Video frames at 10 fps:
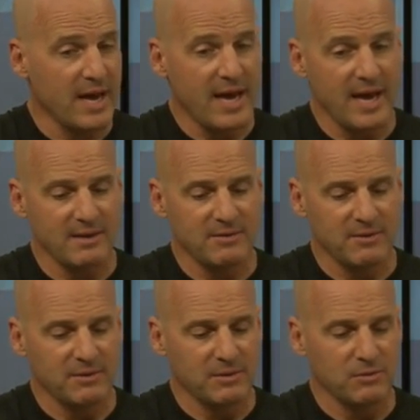and
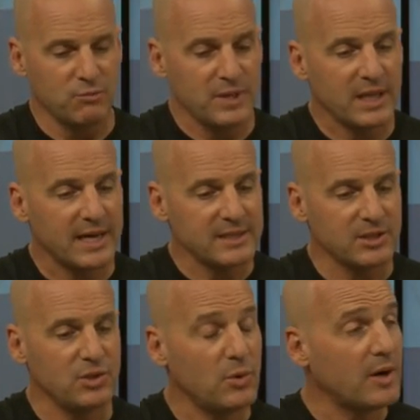realizing
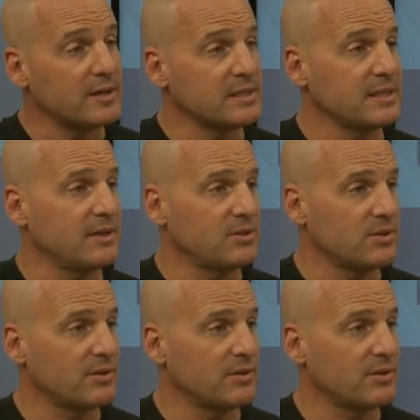you are a center